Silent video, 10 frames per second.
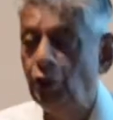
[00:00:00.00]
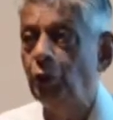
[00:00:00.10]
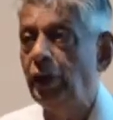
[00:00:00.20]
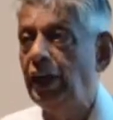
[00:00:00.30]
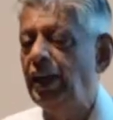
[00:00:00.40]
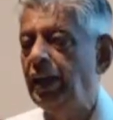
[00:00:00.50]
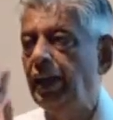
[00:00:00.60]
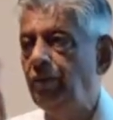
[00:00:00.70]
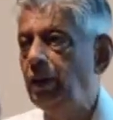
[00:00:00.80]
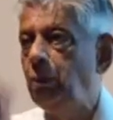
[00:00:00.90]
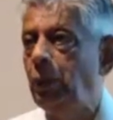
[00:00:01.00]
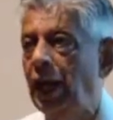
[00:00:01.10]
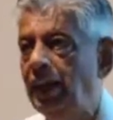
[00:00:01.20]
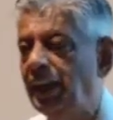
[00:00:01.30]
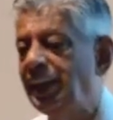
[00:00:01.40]
Today, every
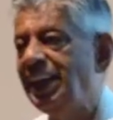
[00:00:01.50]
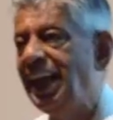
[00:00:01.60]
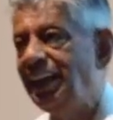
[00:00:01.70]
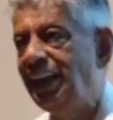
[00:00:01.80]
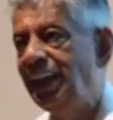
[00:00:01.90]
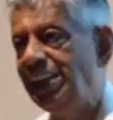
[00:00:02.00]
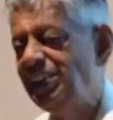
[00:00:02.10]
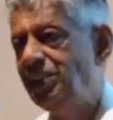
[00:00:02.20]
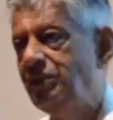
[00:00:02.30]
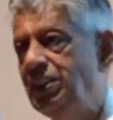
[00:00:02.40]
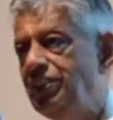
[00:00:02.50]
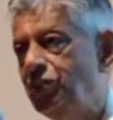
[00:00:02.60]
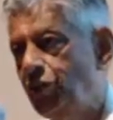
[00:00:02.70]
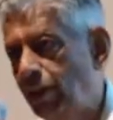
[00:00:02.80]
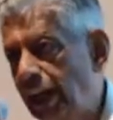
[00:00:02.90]
plan I analyze, whether
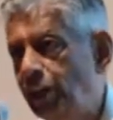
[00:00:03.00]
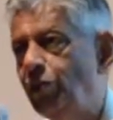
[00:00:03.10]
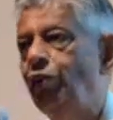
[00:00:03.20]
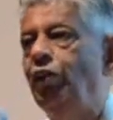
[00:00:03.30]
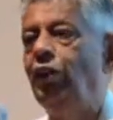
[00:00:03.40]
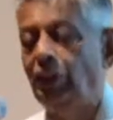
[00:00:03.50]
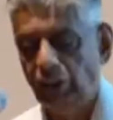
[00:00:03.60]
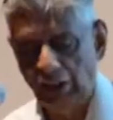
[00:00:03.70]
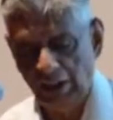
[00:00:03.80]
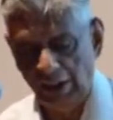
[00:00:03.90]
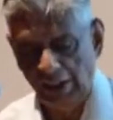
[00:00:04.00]
it's right or wrong,